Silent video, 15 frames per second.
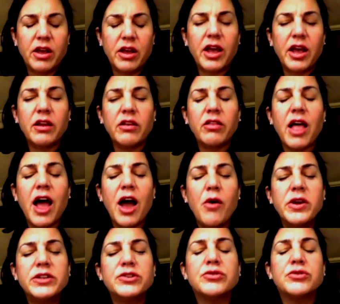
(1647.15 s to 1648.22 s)
and allow
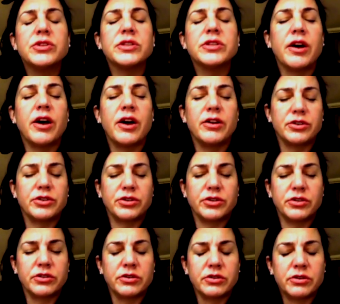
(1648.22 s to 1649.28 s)
it to
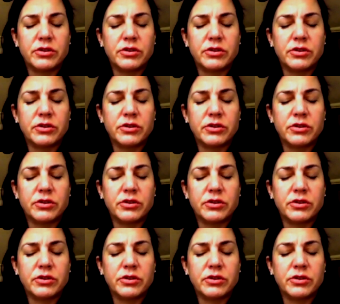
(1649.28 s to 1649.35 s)
touch